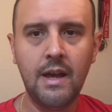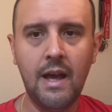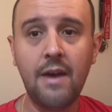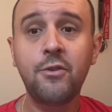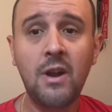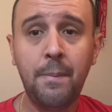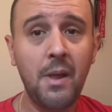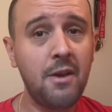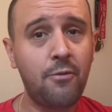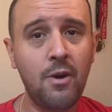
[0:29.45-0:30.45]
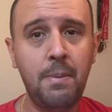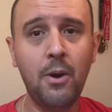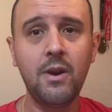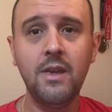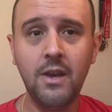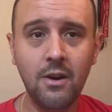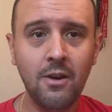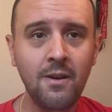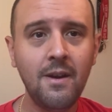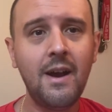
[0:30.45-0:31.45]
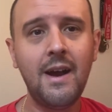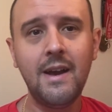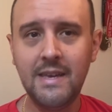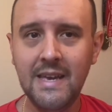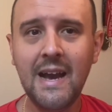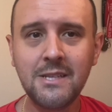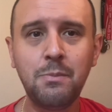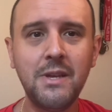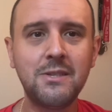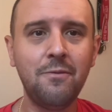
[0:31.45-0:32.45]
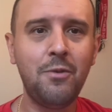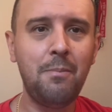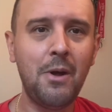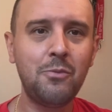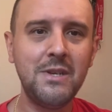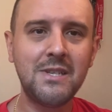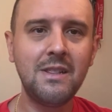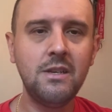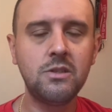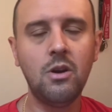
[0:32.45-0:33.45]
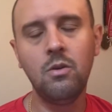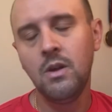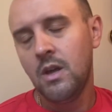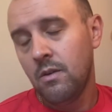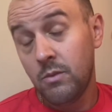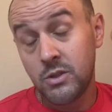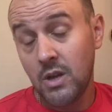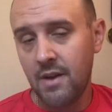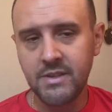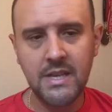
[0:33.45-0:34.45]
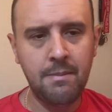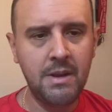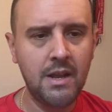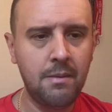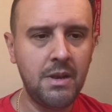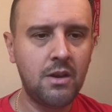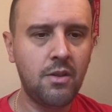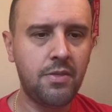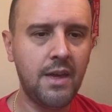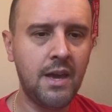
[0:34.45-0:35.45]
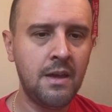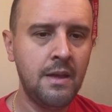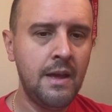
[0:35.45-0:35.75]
after not playing for about a year, he has played some football recently, so which is obviously, I mean, a good thing.